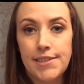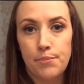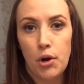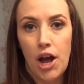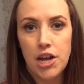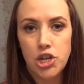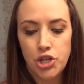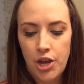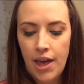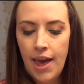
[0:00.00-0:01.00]

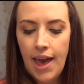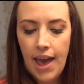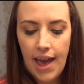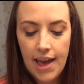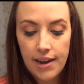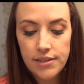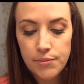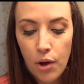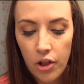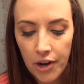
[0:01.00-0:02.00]
brush, and a
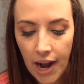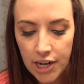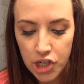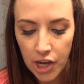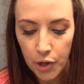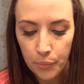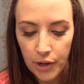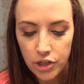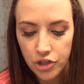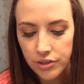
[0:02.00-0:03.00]
smaller eyeshadow
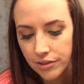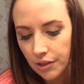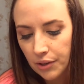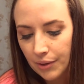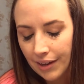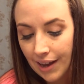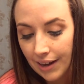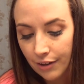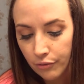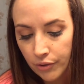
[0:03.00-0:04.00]
brush, just so you can
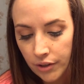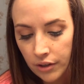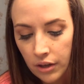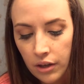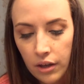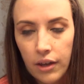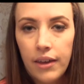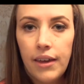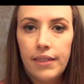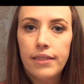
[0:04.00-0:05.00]
kind of
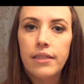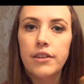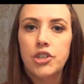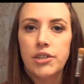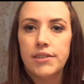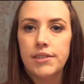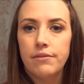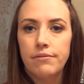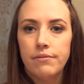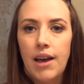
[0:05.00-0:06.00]
get the gist
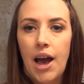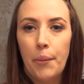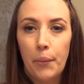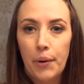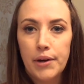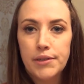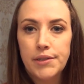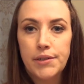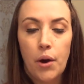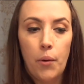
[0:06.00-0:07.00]
of how it works.
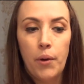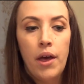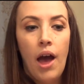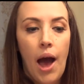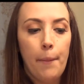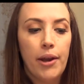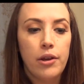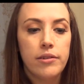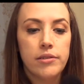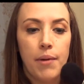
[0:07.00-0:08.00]
So I'm going to
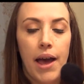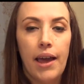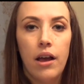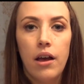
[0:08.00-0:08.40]
use my